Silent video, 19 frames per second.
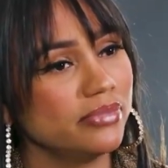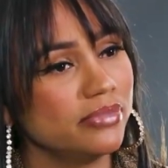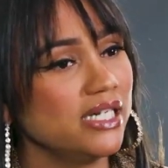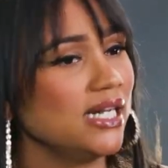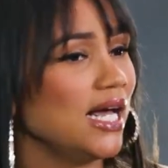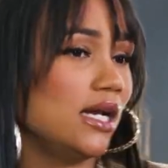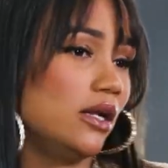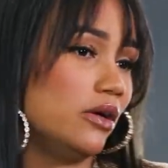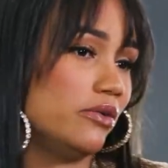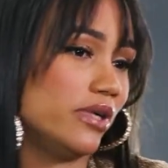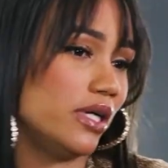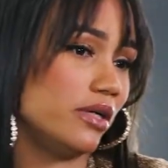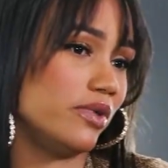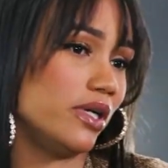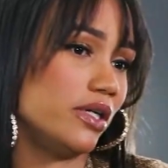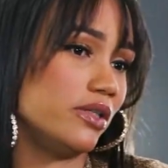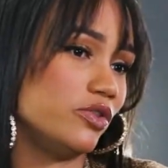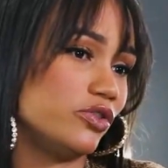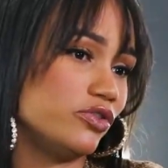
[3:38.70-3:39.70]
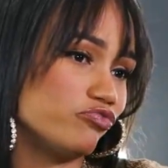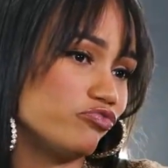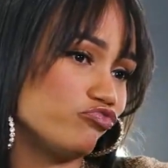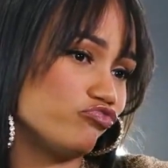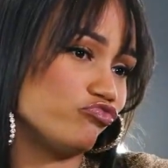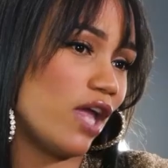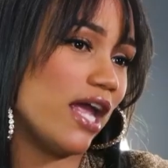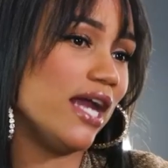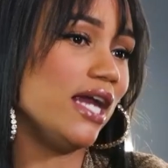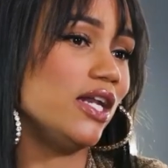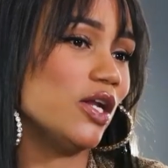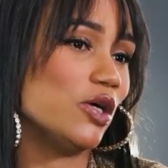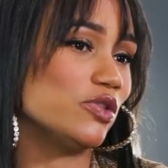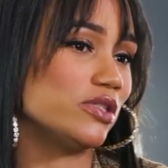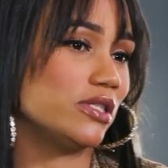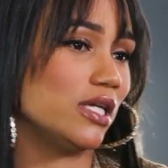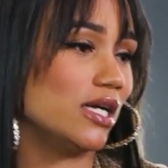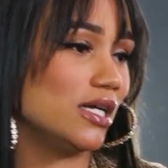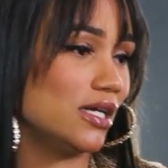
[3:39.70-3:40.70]
But not no Red Rose. Come on. He
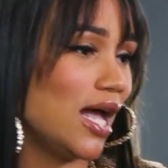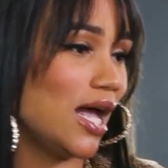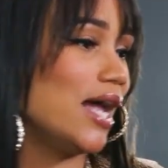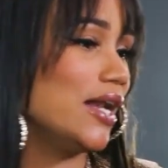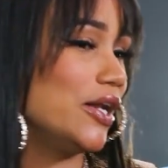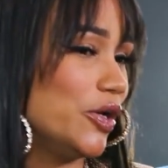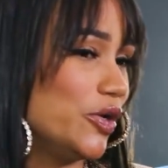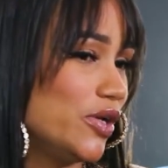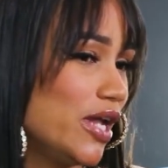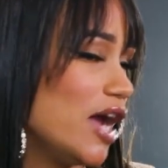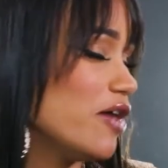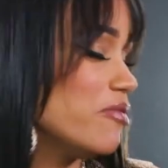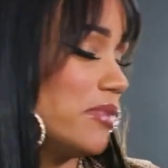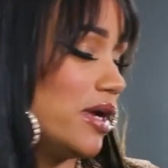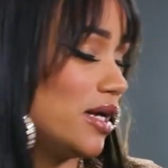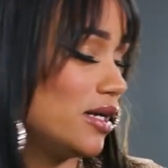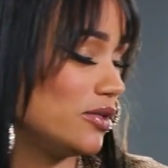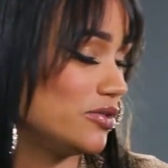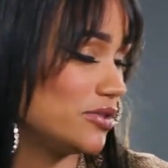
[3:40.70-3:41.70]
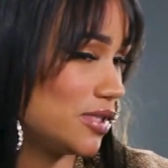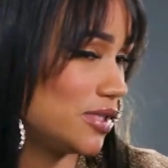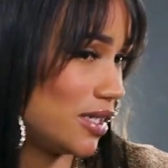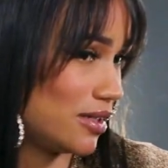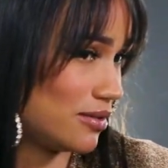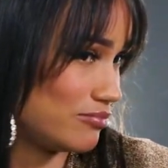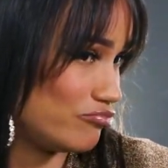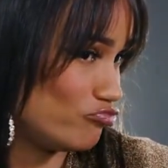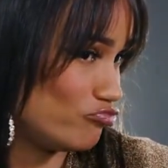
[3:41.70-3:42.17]
knows that. I know that. Everybody knows that.